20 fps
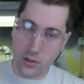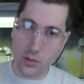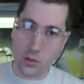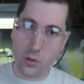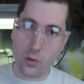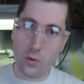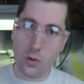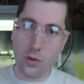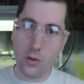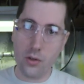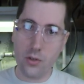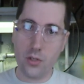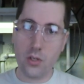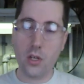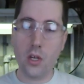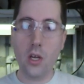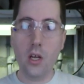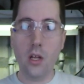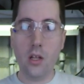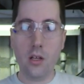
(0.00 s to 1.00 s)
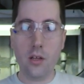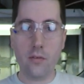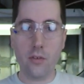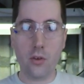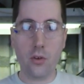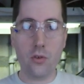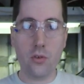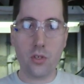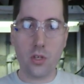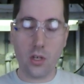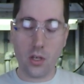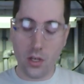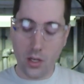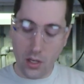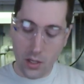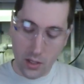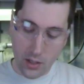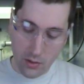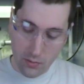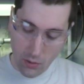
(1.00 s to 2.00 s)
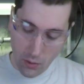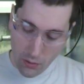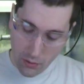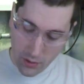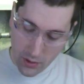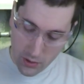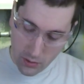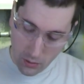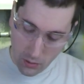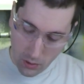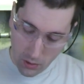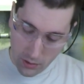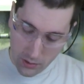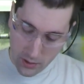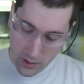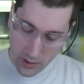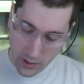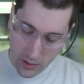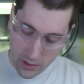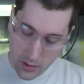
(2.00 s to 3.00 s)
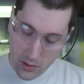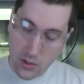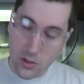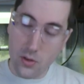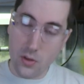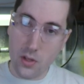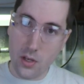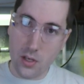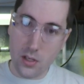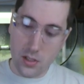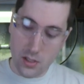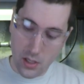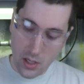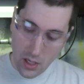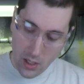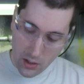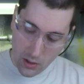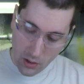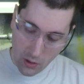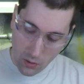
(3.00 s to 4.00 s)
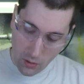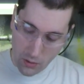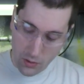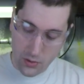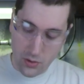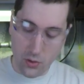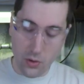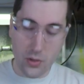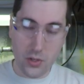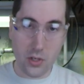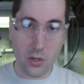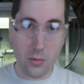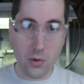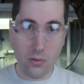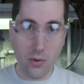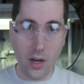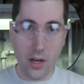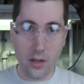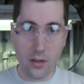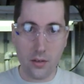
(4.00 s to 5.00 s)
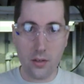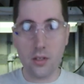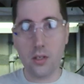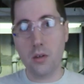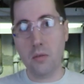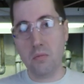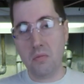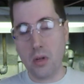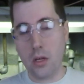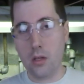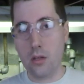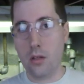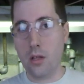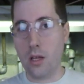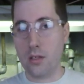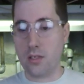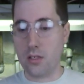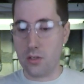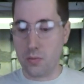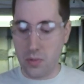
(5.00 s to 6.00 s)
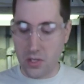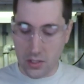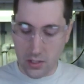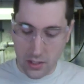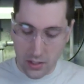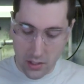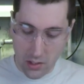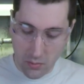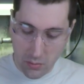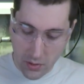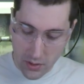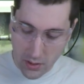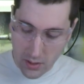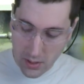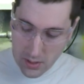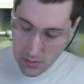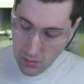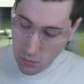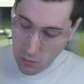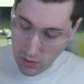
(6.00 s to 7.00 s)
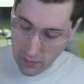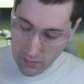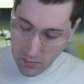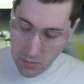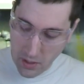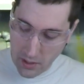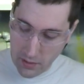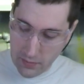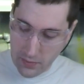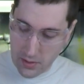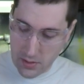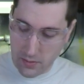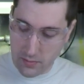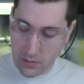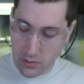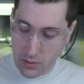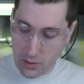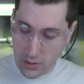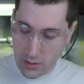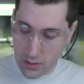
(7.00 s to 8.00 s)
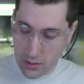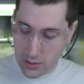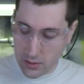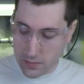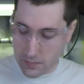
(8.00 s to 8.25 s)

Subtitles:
the corners. If you're using a rotary tool to do this, the corners are always going to be round. Not such a big deal, but it's one of the benefits of doing this.